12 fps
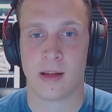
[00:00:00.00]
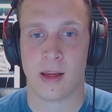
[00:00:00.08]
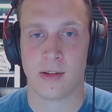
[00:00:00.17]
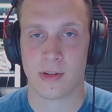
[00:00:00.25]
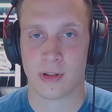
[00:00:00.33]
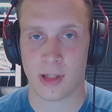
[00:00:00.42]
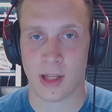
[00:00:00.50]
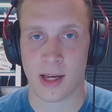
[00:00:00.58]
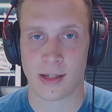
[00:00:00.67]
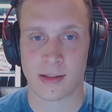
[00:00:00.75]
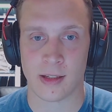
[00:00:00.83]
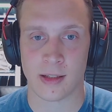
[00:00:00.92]

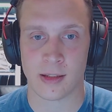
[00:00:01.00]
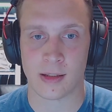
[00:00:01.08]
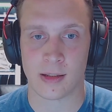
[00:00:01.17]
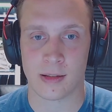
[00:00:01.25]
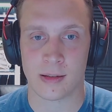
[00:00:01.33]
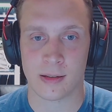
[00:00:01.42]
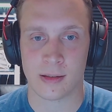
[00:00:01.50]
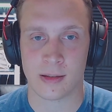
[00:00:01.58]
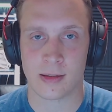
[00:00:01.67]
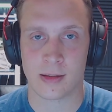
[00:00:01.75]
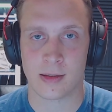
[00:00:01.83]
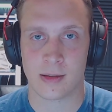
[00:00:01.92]
intergalactic
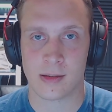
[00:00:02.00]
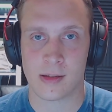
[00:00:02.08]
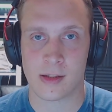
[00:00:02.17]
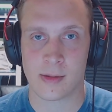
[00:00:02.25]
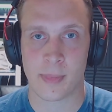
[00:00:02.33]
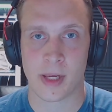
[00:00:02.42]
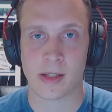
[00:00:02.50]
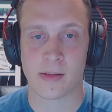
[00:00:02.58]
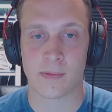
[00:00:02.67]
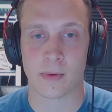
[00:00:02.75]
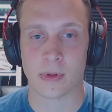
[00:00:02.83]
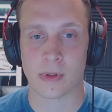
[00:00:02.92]
space
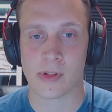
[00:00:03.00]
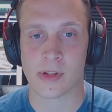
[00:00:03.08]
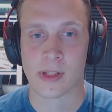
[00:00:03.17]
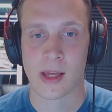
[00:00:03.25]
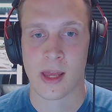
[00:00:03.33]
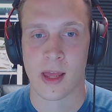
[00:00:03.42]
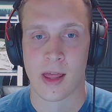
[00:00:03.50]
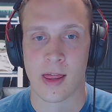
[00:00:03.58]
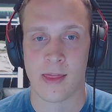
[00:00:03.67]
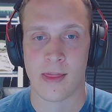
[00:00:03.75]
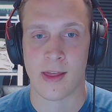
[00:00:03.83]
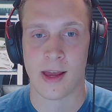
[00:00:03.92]
force
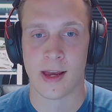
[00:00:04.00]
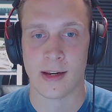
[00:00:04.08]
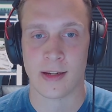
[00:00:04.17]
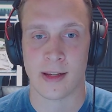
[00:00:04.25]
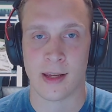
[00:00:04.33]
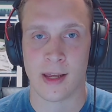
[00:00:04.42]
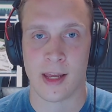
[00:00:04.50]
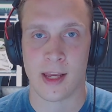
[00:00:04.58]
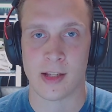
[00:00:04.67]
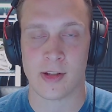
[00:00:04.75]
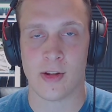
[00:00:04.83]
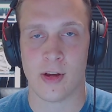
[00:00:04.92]
that
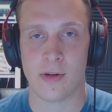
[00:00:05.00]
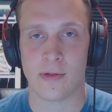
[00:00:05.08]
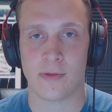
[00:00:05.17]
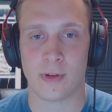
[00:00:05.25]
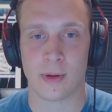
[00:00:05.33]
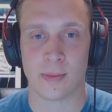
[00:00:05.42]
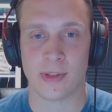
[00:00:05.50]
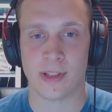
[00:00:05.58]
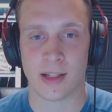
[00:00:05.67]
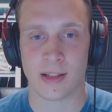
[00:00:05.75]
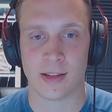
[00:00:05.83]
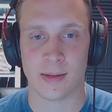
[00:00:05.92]
is known for
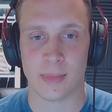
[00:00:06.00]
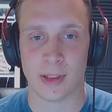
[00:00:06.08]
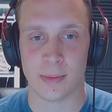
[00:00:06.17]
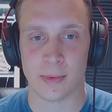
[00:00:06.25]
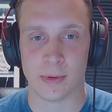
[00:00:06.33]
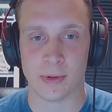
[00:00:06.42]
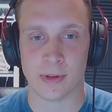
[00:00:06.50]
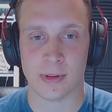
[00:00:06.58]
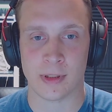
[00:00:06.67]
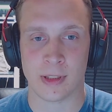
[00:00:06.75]
abducting people,